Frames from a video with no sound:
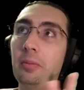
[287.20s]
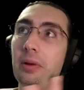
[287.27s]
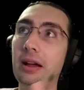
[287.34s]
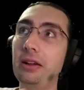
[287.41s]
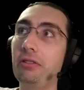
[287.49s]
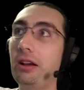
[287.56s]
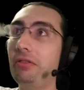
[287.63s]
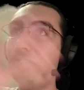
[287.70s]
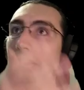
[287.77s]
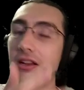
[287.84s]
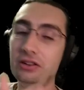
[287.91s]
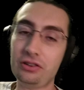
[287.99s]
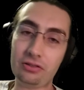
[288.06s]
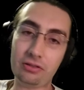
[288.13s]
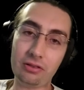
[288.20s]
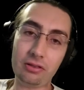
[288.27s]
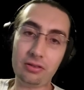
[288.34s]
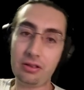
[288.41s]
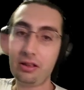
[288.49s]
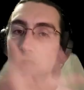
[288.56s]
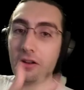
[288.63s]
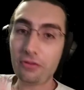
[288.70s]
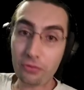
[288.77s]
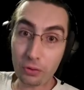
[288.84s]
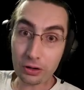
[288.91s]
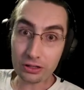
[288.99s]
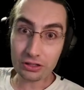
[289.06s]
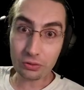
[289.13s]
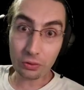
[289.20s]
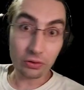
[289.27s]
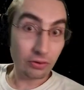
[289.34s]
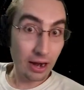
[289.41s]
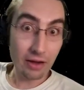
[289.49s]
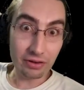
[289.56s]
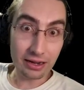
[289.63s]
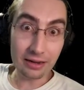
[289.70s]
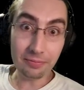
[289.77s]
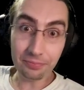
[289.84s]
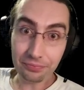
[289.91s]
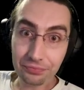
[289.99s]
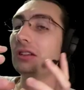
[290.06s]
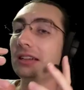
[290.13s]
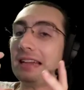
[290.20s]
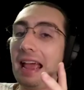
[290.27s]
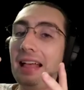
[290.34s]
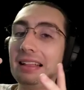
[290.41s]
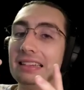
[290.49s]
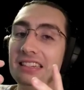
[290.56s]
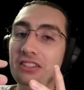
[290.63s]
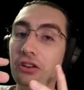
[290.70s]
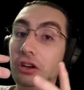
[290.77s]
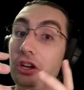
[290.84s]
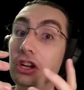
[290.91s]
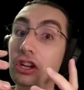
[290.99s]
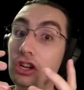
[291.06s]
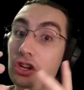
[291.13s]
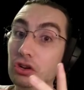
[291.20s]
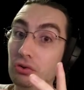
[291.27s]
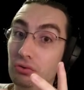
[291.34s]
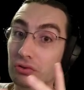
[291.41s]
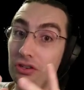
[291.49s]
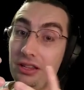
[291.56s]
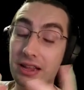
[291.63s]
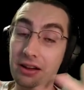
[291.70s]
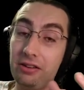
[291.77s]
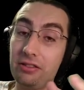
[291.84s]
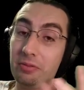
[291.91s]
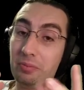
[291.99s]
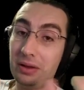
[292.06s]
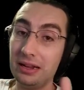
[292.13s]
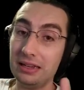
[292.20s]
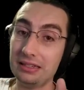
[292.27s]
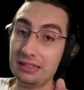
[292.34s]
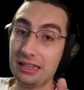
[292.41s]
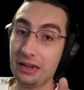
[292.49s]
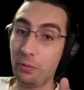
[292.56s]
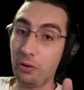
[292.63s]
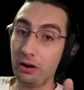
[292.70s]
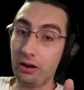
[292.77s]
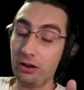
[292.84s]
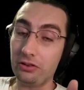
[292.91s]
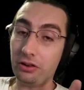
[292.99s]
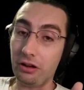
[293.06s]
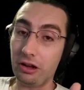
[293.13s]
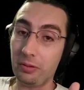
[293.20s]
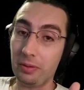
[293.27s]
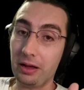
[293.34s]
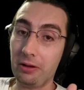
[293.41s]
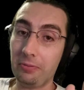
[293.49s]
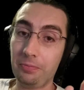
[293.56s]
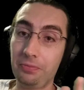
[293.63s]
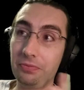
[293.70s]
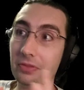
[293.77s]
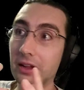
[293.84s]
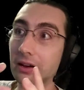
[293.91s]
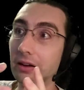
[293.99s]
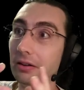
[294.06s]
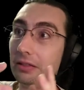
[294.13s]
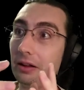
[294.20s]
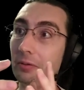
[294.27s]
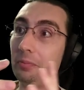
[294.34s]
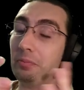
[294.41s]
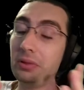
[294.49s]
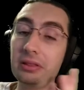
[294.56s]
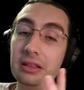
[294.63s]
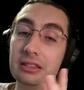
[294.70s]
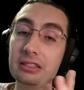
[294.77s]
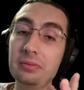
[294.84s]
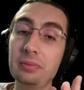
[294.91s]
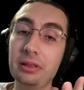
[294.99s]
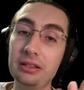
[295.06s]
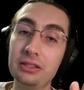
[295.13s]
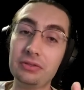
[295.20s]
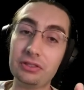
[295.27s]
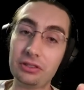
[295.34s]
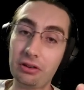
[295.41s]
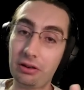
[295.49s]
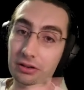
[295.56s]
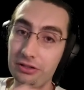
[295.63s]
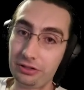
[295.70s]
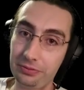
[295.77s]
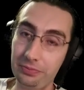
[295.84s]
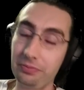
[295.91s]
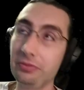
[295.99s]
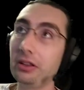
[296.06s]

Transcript: by gravitational force or gravity. Galaxies are huge. They're the biggest thing we're going to talk about. They're billions and billions of stars